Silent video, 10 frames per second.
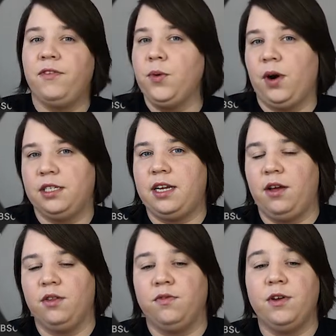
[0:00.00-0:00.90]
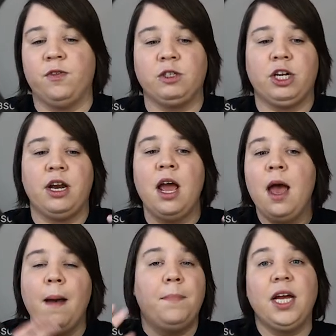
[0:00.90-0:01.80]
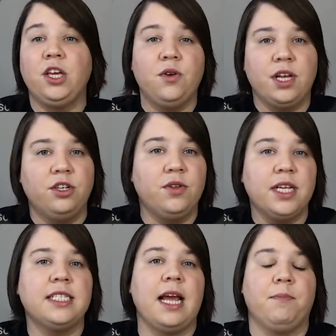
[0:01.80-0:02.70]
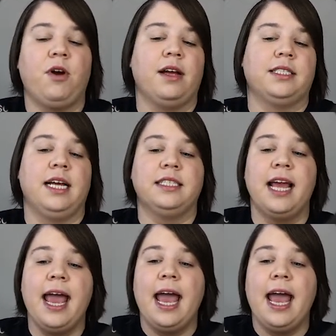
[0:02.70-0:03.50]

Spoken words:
you want to stay on the free version. But you can do the same process.